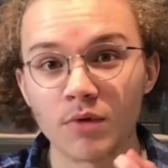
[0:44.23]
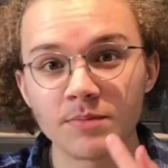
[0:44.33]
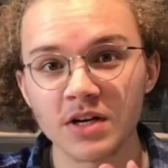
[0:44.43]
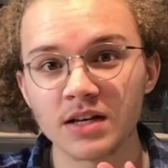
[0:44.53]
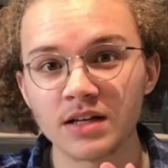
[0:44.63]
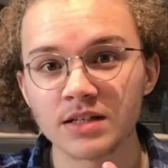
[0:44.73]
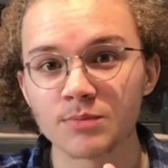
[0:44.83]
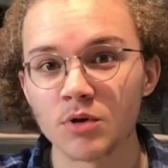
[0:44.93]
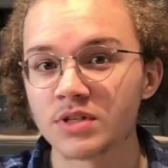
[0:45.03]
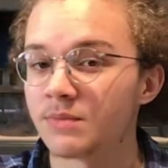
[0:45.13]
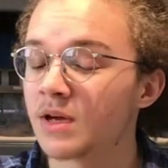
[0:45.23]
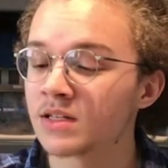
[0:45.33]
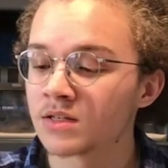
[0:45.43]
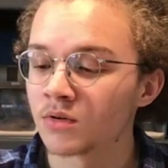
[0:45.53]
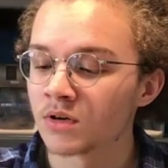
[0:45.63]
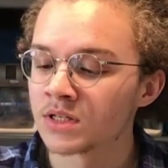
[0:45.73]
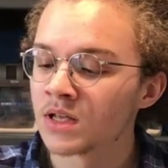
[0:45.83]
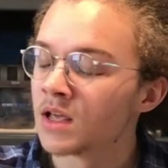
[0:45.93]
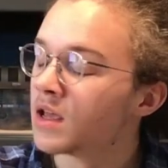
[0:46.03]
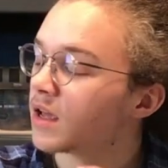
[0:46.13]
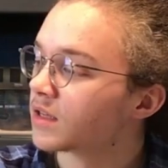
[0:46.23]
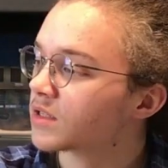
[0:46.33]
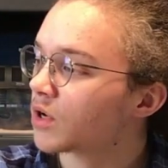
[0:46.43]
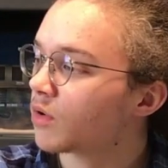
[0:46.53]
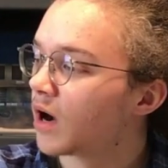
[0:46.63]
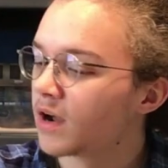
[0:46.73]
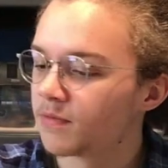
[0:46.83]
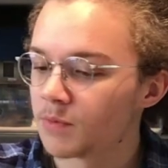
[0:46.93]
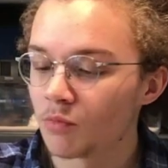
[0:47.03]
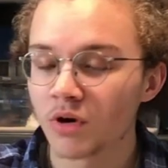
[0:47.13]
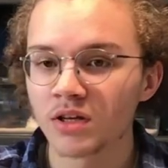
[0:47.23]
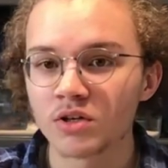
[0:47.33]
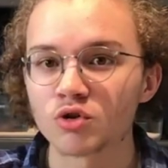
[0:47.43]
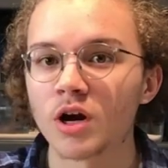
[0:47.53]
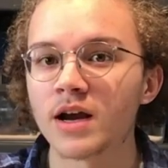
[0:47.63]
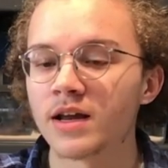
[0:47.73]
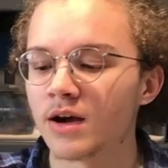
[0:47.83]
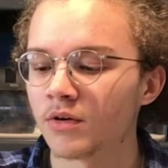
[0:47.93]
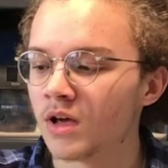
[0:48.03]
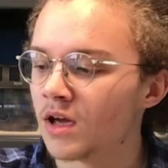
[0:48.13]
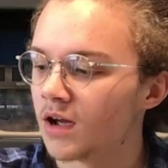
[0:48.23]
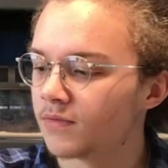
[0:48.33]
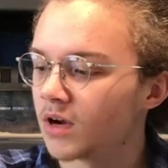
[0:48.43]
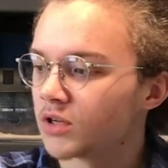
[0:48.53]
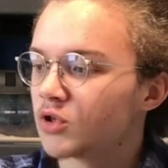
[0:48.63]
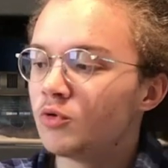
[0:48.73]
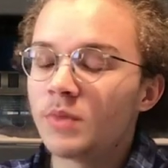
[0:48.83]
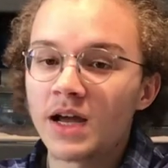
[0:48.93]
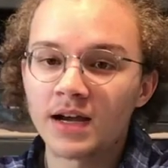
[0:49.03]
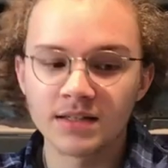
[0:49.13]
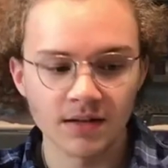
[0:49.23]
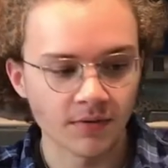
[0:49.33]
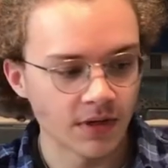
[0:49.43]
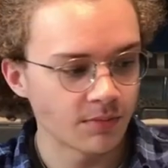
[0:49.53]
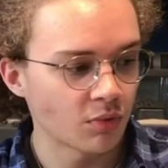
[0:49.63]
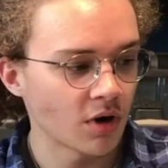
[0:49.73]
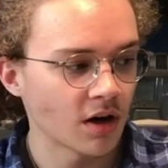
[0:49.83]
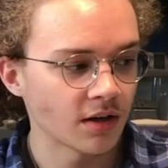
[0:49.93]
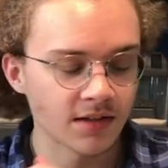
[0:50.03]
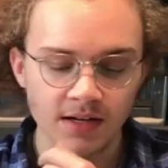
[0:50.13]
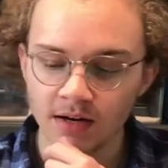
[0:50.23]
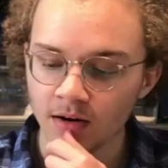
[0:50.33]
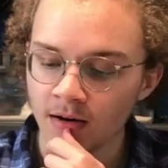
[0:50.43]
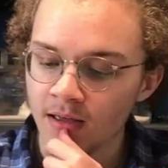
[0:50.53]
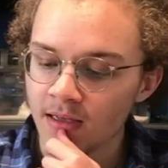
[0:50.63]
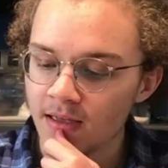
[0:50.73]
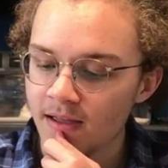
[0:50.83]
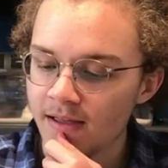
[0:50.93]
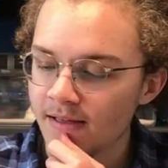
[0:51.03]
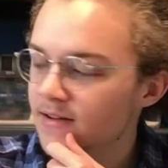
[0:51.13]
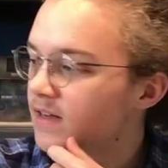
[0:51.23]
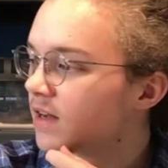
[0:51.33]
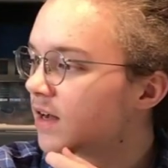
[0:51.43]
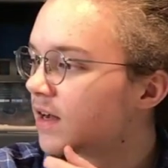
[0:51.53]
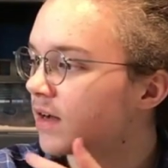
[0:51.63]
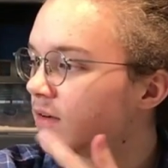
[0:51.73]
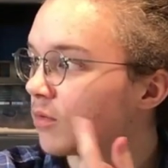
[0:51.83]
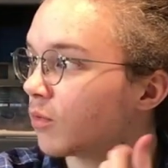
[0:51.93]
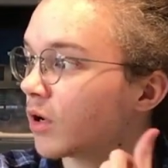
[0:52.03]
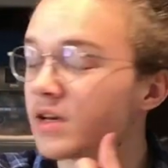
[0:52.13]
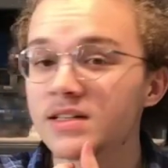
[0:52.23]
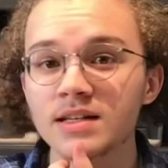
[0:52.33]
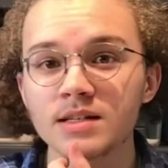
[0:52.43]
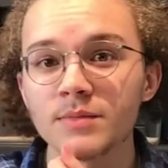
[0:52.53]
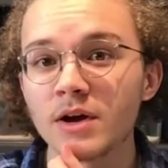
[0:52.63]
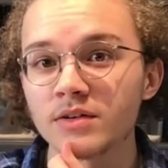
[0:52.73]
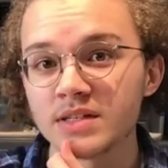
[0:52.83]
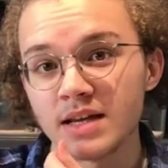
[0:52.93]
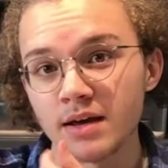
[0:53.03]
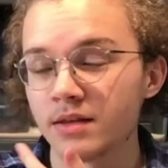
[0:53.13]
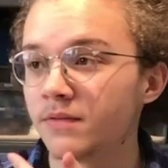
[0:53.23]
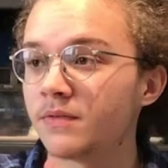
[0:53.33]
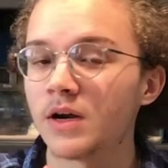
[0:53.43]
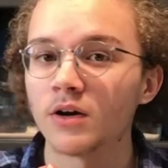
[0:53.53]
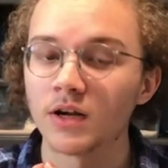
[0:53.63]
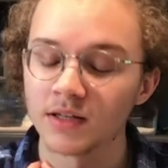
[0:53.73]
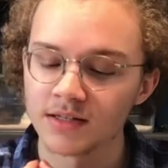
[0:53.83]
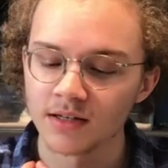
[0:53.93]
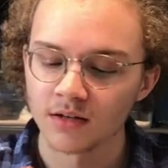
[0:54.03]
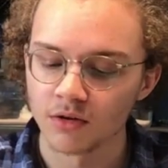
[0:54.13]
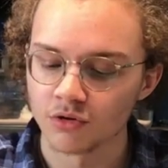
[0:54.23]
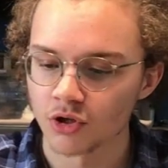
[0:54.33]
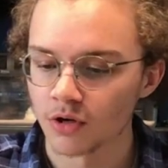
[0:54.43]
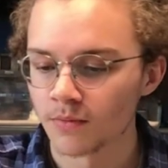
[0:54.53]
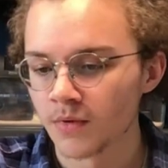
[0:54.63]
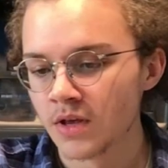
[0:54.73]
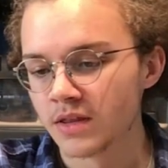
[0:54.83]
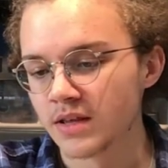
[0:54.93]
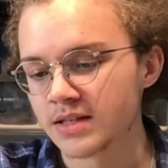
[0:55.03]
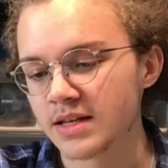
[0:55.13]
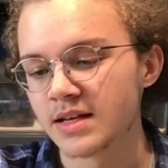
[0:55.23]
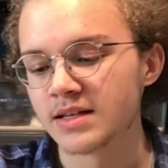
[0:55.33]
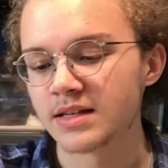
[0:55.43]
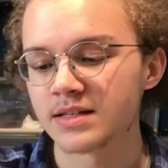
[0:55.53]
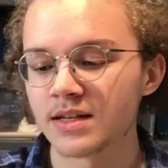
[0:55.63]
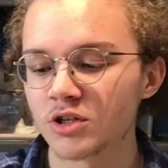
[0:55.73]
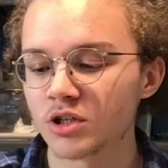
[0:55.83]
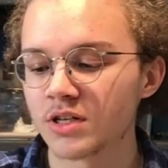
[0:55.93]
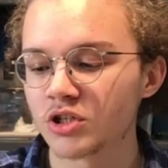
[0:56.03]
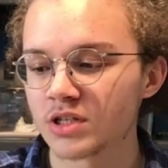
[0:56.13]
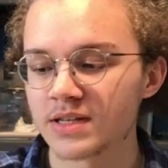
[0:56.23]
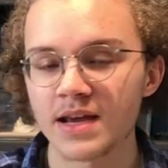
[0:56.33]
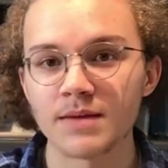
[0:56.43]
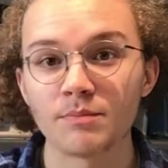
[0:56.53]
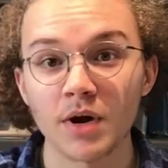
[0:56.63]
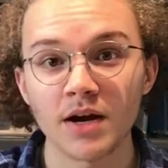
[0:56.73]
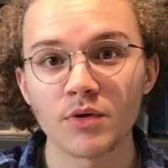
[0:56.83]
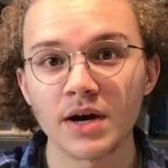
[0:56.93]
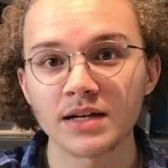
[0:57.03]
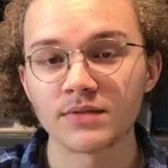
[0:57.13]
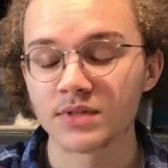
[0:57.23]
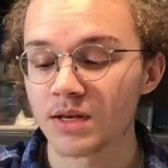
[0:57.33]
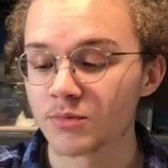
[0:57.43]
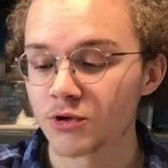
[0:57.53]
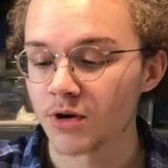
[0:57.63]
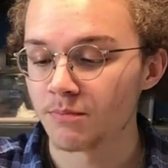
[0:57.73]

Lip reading: reptile expos, at pet stores, and so I've been wanting to try it out. I've got 2 bags of his product here, and we're going to test them out and see how they fare in this enclosure. This is essentially just a bioactive substrate